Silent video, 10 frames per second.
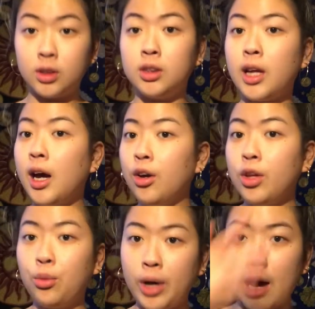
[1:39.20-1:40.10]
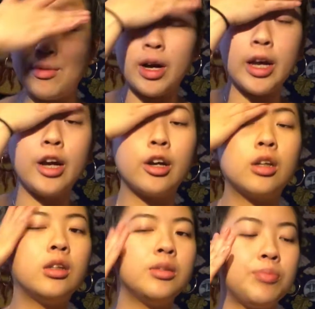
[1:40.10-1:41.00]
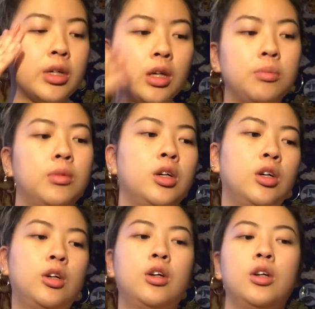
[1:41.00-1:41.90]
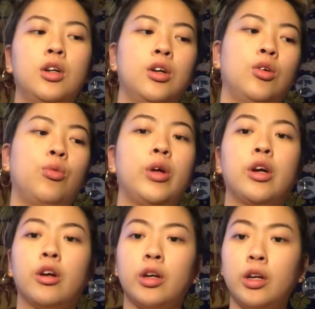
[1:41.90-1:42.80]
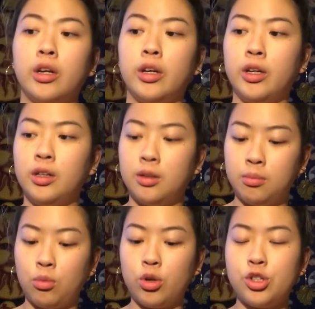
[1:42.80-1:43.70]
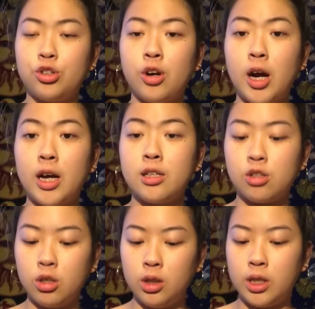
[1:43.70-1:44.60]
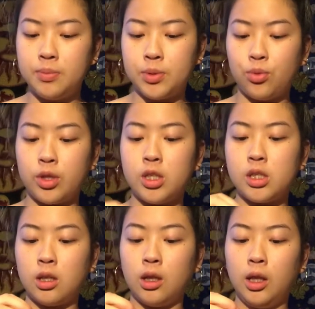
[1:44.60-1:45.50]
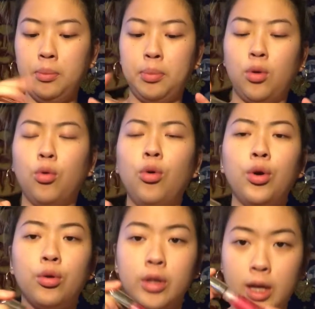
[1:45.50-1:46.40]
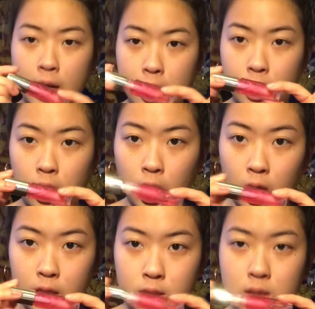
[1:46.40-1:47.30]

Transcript: Now that we have our hair clipped up, we are gonna moisturize our lips with this lip oil that I got